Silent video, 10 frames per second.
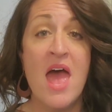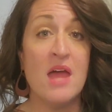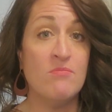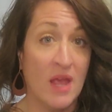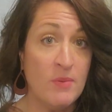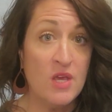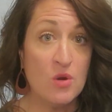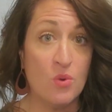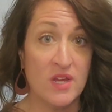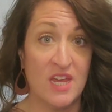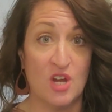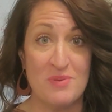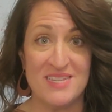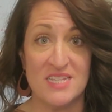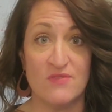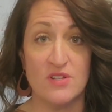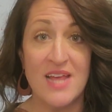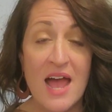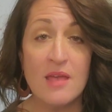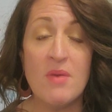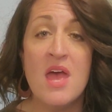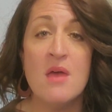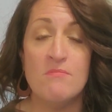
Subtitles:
And maybe you're working your business full time.